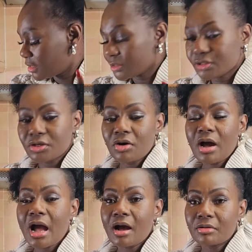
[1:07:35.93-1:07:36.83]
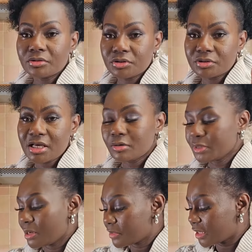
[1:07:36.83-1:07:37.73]
You know how you tell
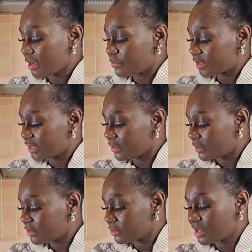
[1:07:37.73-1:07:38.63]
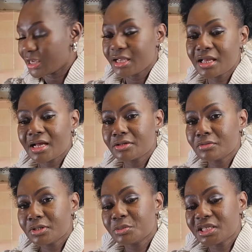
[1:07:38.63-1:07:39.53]
me I'm clumsy? It's okay. I don't
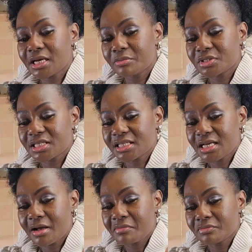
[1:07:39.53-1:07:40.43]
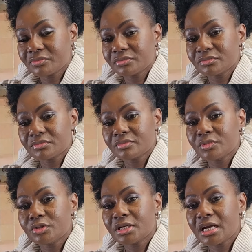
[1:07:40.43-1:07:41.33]
want to be clumsy. Here.
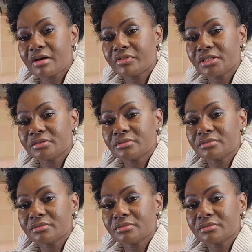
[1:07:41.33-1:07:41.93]
You can have it.